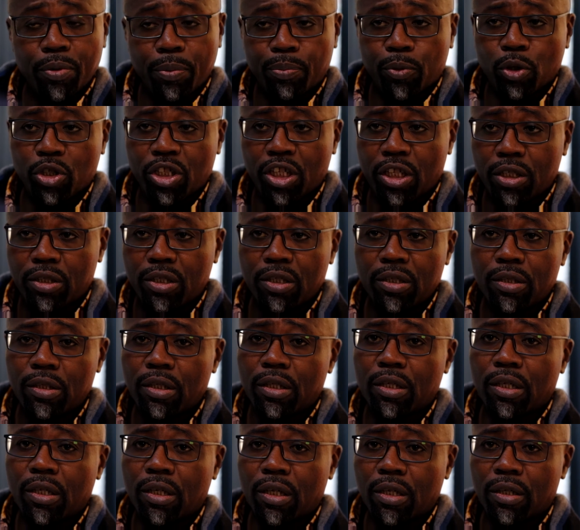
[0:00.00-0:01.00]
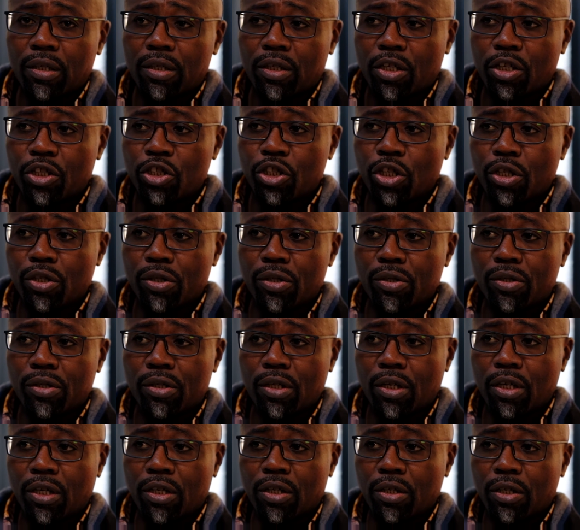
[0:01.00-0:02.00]
be protected. Kenya is
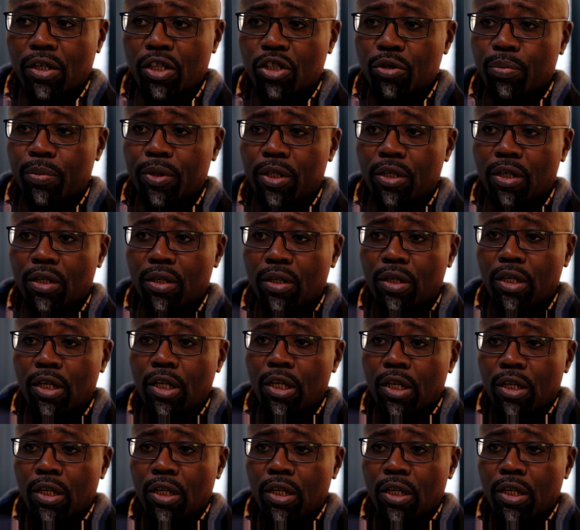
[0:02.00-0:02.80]
has been a